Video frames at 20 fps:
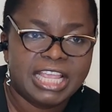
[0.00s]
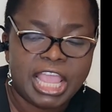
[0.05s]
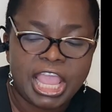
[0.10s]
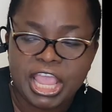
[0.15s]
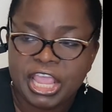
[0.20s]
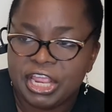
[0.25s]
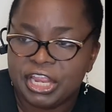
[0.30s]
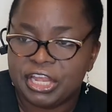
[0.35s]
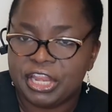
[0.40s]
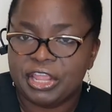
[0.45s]

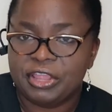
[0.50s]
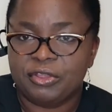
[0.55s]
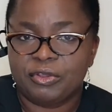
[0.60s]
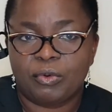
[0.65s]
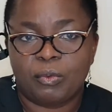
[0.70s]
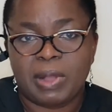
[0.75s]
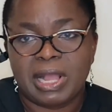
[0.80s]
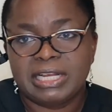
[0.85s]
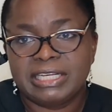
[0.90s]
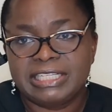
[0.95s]
Do you
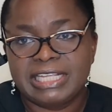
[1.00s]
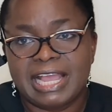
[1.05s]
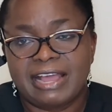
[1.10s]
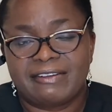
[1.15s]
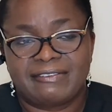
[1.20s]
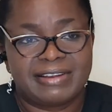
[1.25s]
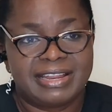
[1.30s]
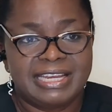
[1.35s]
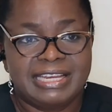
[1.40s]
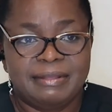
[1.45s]
want your
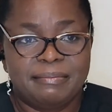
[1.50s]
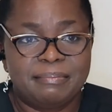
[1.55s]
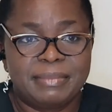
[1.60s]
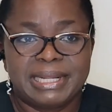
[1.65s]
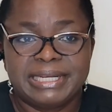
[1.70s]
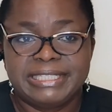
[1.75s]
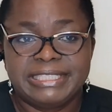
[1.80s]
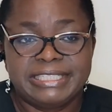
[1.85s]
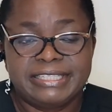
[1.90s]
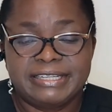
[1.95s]
reading
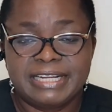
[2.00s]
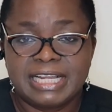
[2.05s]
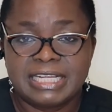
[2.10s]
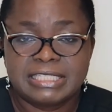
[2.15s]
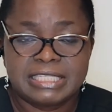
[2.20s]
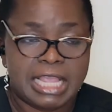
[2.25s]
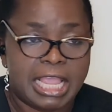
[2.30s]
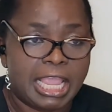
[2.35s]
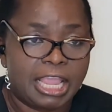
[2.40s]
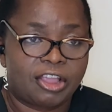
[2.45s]

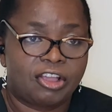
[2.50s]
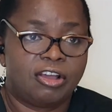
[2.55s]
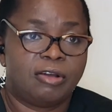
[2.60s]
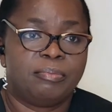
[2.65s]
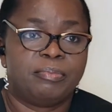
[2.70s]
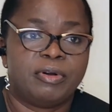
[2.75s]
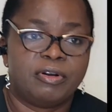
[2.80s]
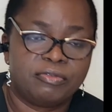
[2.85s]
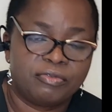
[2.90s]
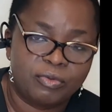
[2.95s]
materials, a cup
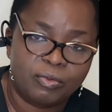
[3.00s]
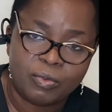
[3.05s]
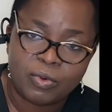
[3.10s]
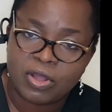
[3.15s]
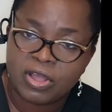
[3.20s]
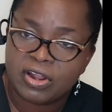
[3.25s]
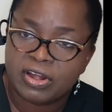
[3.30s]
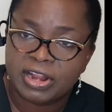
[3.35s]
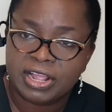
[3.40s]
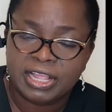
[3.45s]
of
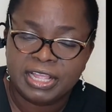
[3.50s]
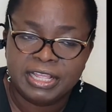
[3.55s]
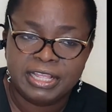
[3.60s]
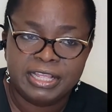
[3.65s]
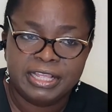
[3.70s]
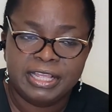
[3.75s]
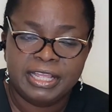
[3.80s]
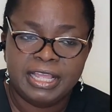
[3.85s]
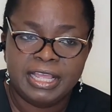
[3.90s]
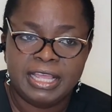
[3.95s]
water?
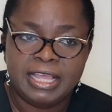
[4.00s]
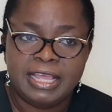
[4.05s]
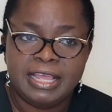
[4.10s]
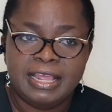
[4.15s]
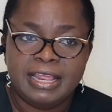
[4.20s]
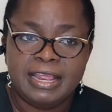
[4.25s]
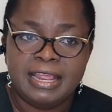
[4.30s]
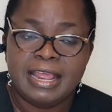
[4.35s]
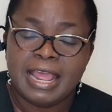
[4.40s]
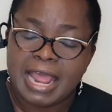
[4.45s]

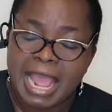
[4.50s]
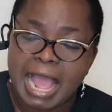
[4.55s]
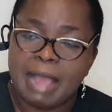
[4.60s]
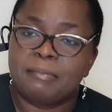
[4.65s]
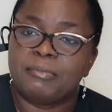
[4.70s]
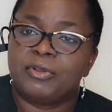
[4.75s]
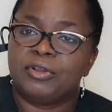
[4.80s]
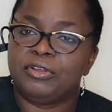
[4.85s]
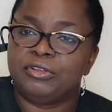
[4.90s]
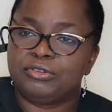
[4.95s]
I'm
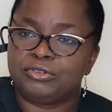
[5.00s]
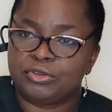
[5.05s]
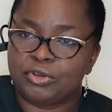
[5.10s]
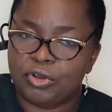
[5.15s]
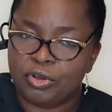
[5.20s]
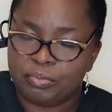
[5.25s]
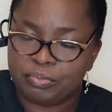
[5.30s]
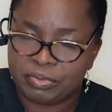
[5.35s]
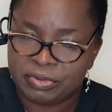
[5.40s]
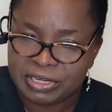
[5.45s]
going to
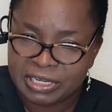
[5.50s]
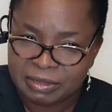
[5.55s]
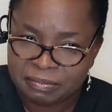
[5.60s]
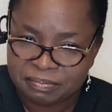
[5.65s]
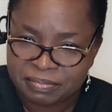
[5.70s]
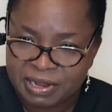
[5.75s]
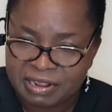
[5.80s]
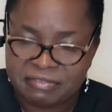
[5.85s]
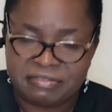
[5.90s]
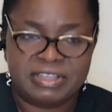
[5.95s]
open the
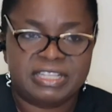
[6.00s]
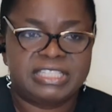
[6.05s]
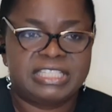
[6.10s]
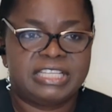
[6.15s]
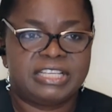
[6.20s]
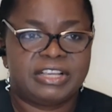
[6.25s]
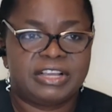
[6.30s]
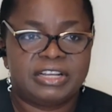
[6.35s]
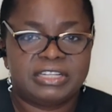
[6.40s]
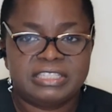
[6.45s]
privacy
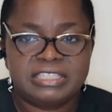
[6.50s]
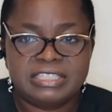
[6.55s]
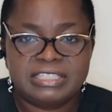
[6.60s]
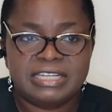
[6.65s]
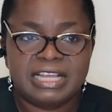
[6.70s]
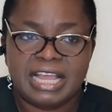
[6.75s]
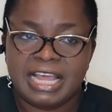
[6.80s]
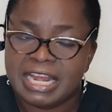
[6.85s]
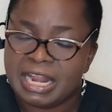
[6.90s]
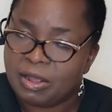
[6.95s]
curtain
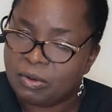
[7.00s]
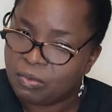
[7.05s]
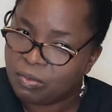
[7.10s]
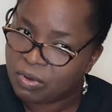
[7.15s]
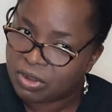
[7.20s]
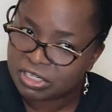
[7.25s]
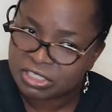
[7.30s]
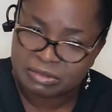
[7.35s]
and I will wash my